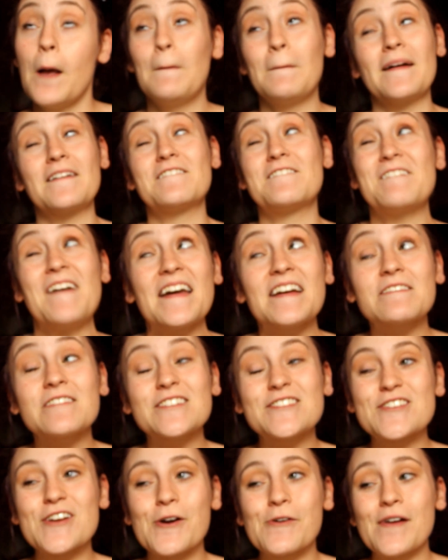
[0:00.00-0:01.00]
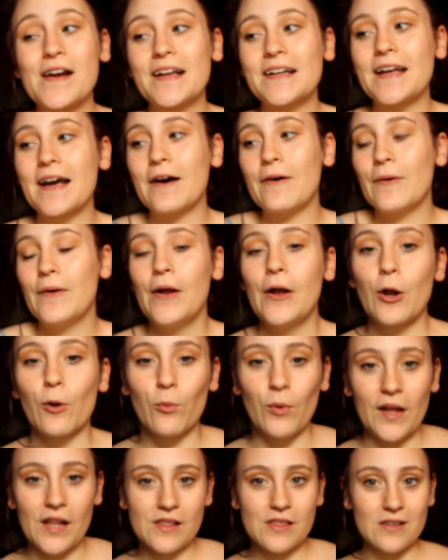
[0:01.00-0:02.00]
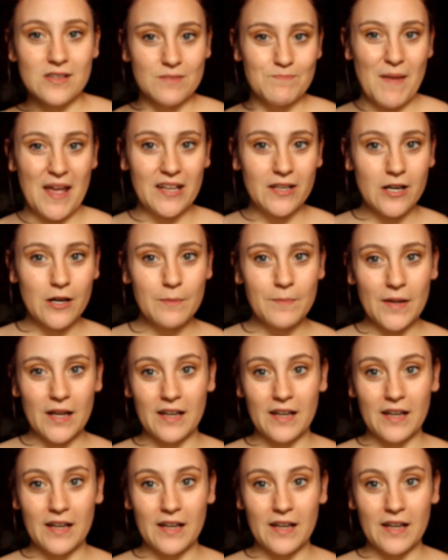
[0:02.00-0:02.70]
my favorite show right now with makeup,